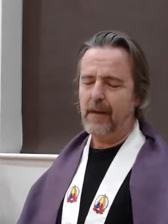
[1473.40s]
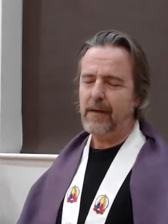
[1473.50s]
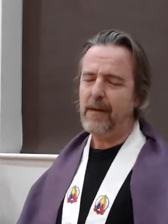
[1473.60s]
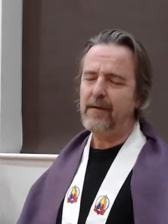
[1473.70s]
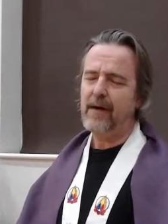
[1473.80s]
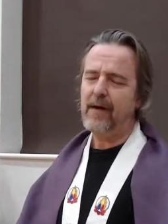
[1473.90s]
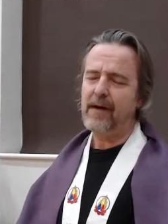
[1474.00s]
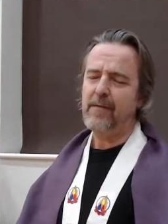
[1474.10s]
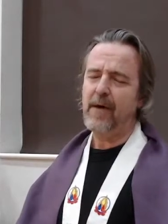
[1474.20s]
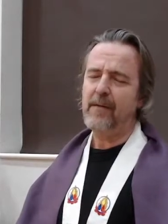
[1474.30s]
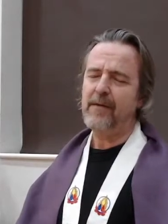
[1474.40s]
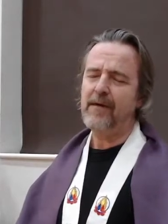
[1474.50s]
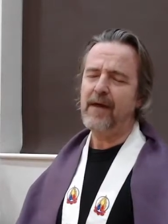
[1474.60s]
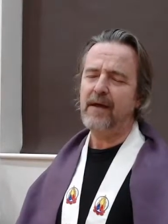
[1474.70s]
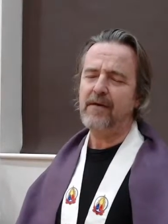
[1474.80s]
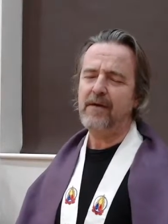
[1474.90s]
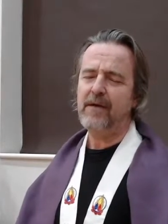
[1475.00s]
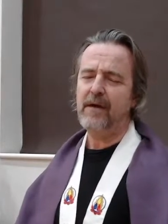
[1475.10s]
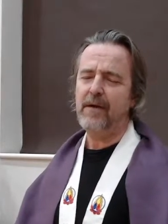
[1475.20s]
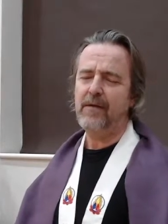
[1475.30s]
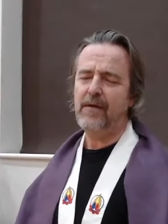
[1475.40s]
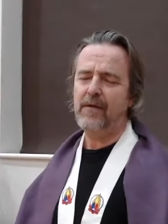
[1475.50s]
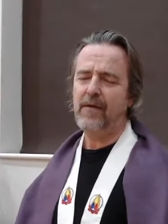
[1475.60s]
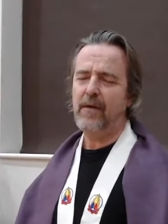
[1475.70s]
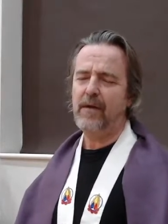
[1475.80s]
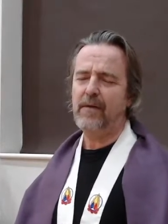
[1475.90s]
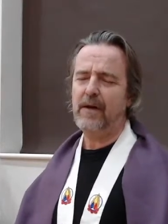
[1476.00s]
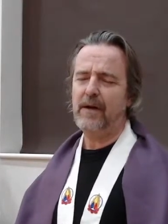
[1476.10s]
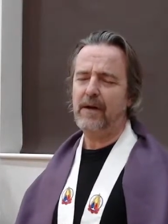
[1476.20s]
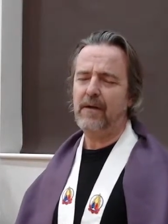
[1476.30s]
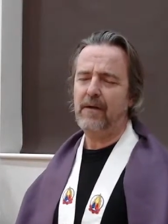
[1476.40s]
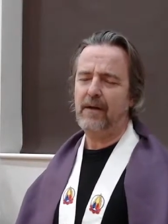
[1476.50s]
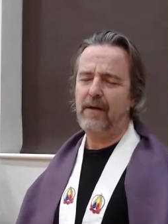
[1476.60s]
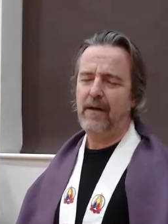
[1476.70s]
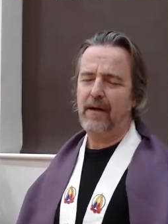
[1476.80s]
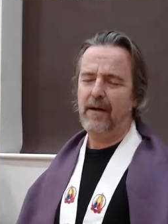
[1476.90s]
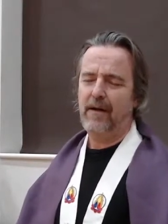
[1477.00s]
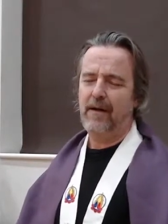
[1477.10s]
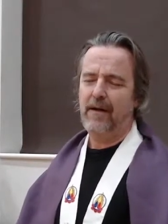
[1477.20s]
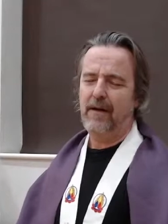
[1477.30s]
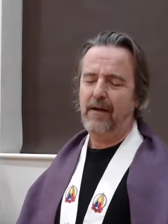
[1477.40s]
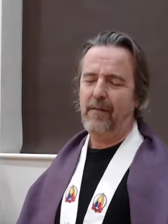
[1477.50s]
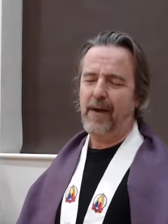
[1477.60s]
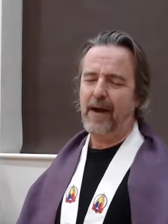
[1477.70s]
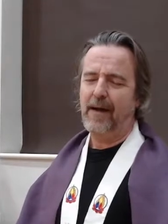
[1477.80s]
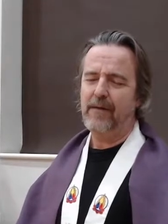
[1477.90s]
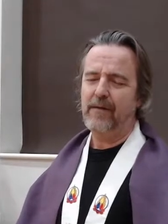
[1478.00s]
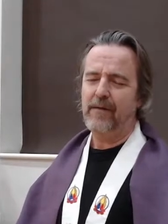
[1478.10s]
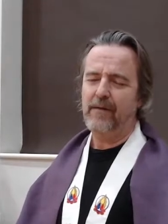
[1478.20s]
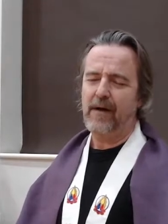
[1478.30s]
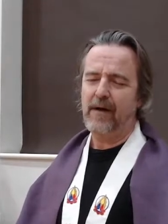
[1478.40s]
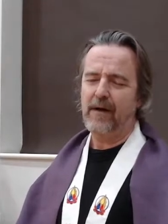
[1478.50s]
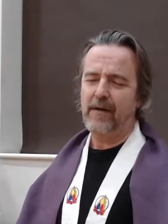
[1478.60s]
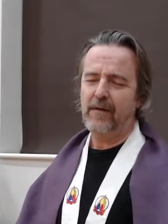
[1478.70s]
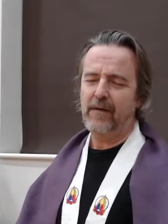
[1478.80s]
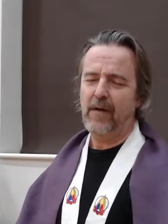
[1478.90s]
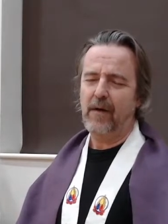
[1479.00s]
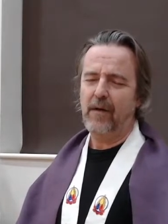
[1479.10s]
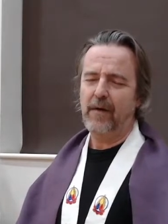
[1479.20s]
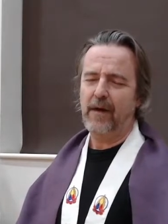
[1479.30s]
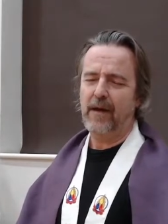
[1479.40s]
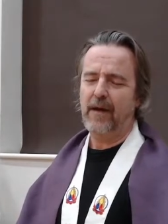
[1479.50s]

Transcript: And taking a moment again to notice all those little patterns of tightness and holding.